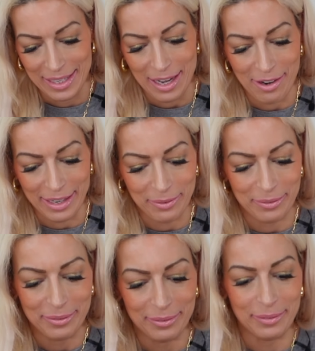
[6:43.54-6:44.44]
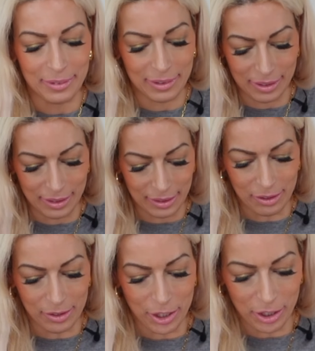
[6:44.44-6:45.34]
All right,
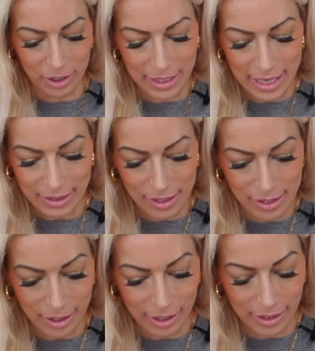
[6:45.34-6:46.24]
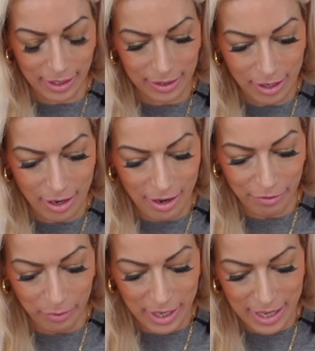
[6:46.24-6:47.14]
little turtleneck to start things
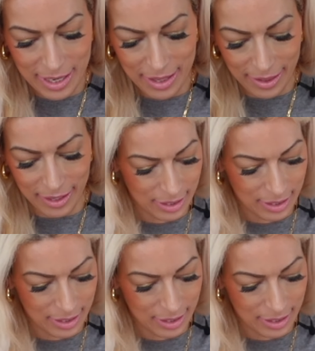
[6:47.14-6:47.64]
off with.